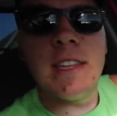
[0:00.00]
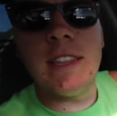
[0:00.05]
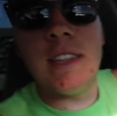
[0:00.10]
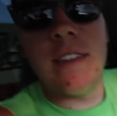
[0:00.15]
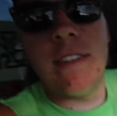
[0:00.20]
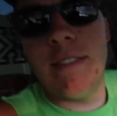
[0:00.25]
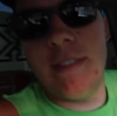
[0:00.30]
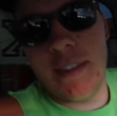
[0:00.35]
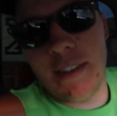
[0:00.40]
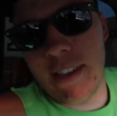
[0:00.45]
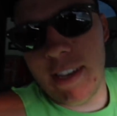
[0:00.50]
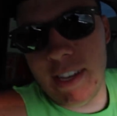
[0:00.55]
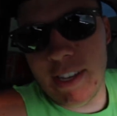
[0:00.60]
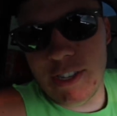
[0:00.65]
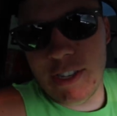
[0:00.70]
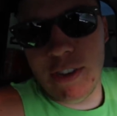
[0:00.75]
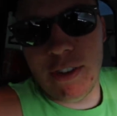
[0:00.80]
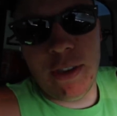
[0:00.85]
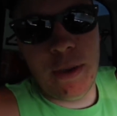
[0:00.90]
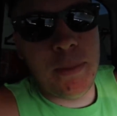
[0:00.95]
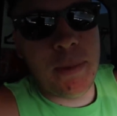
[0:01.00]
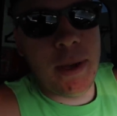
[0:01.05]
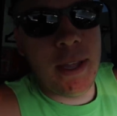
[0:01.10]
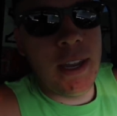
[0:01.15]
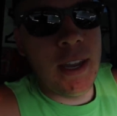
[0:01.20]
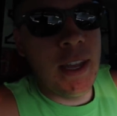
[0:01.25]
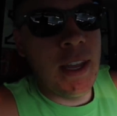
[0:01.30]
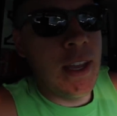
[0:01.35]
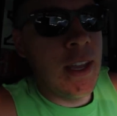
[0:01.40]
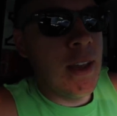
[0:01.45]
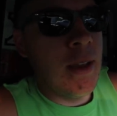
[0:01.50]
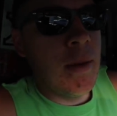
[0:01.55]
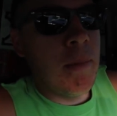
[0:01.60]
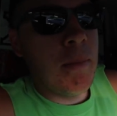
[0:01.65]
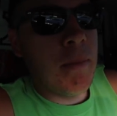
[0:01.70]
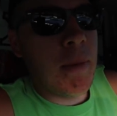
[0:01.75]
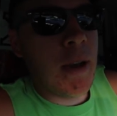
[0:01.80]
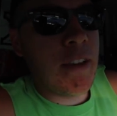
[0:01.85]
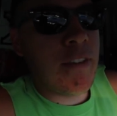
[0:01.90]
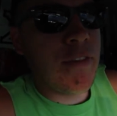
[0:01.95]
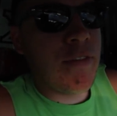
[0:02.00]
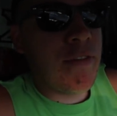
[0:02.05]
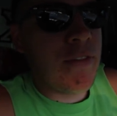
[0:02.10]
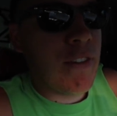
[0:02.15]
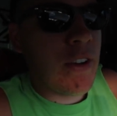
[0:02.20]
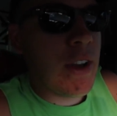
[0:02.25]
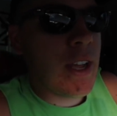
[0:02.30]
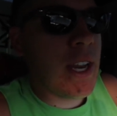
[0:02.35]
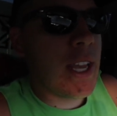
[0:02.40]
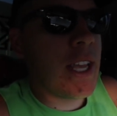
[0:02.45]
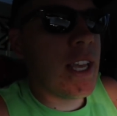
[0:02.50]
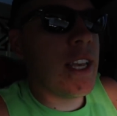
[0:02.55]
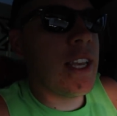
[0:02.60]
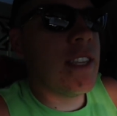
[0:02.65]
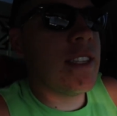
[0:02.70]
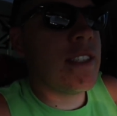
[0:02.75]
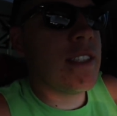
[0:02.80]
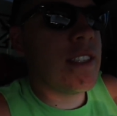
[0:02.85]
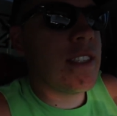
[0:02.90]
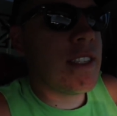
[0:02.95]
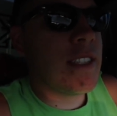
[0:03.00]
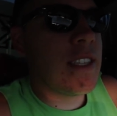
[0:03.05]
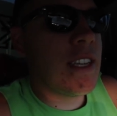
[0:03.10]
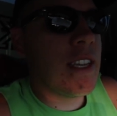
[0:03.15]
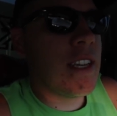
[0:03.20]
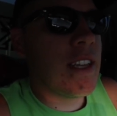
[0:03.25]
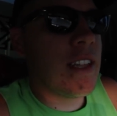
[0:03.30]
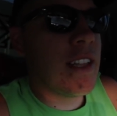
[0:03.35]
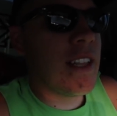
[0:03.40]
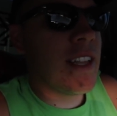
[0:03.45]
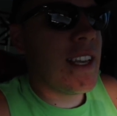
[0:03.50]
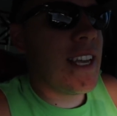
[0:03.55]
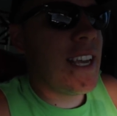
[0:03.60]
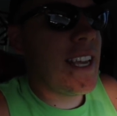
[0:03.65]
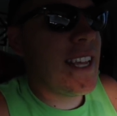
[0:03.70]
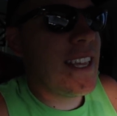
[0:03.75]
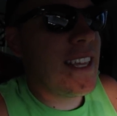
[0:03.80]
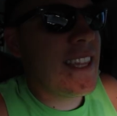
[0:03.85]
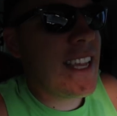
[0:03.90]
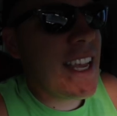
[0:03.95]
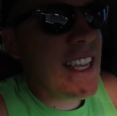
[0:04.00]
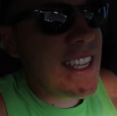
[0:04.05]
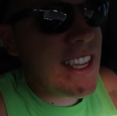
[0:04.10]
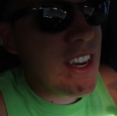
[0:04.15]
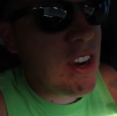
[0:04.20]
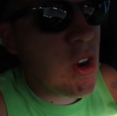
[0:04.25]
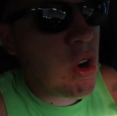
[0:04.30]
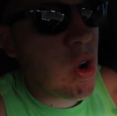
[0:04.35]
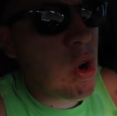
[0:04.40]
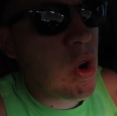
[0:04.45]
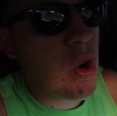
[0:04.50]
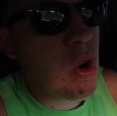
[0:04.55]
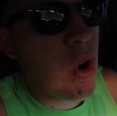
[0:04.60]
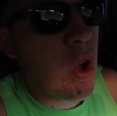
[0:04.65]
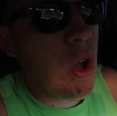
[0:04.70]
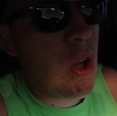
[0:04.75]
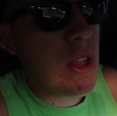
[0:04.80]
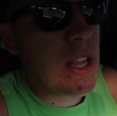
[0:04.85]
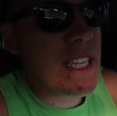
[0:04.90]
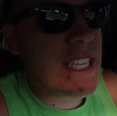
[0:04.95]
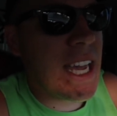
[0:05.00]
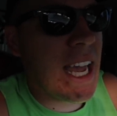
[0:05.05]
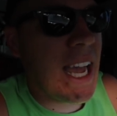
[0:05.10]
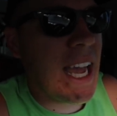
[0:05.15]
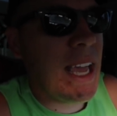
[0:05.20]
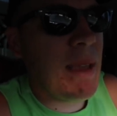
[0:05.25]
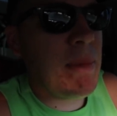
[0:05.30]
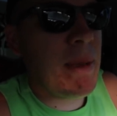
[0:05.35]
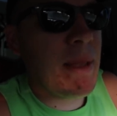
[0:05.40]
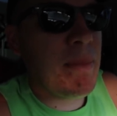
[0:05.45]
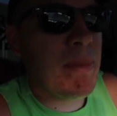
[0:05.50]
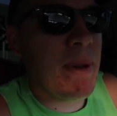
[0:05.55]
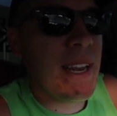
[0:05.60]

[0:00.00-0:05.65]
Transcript: and I can't show you, but my foot is still, it doesn't hurt all the time,